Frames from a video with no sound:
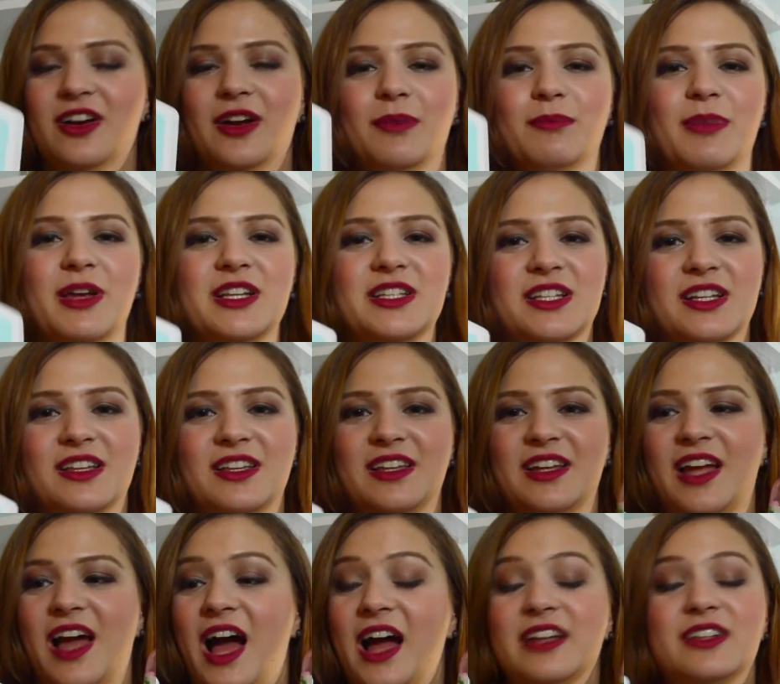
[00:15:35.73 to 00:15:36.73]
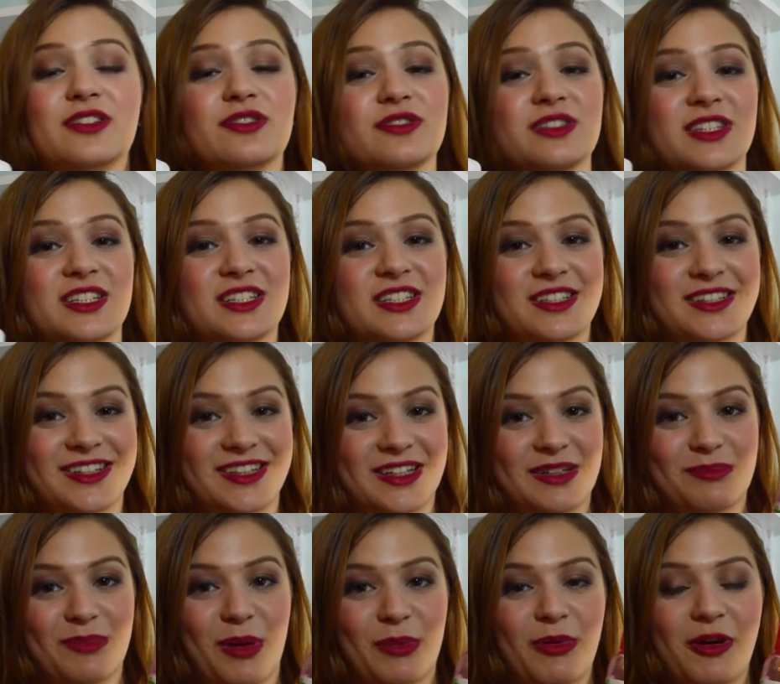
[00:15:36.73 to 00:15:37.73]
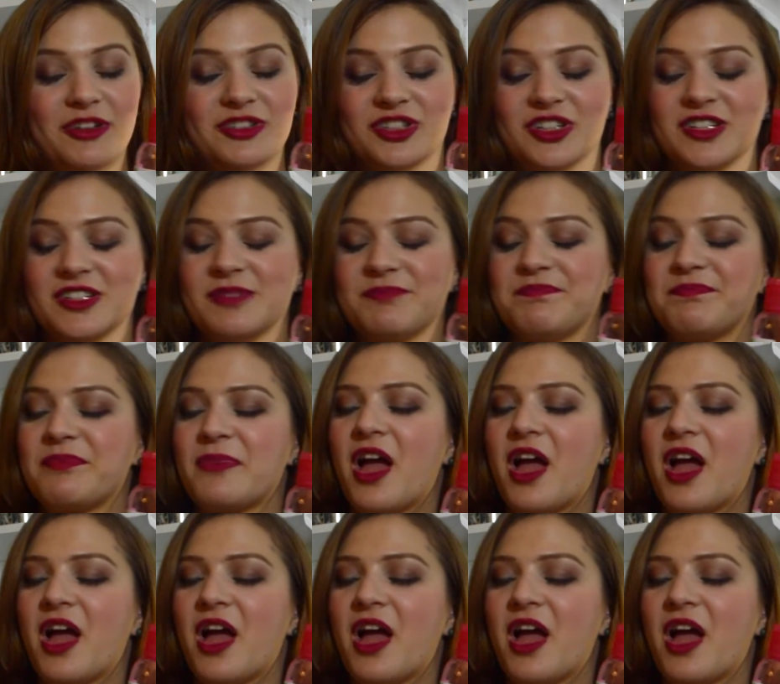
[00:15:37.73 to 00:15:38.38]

and basically I use this to clean my brushes.